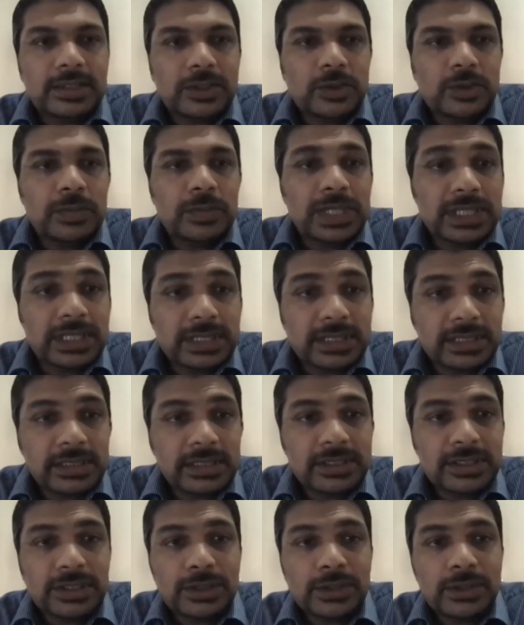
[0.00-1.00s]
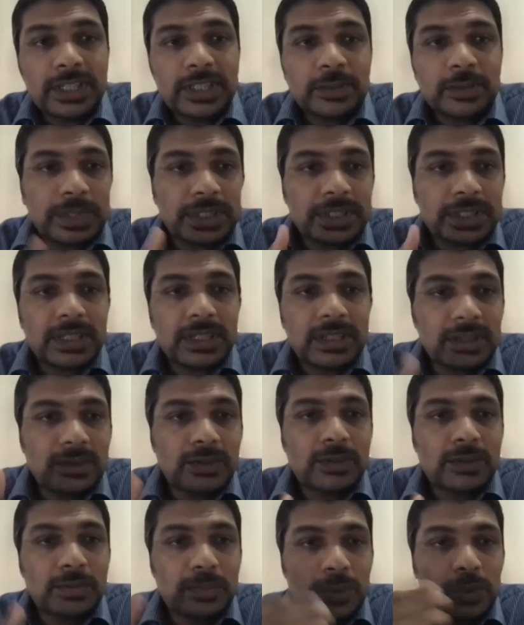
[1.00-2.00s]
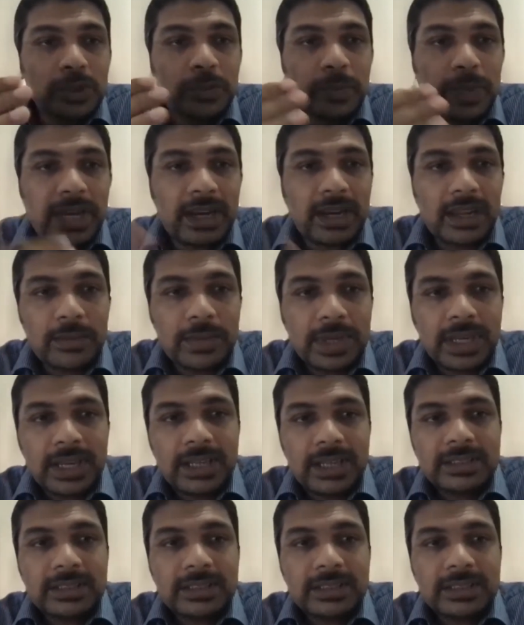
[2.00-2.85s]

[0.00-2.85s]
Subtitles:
businesses grow, especially post-pandemic,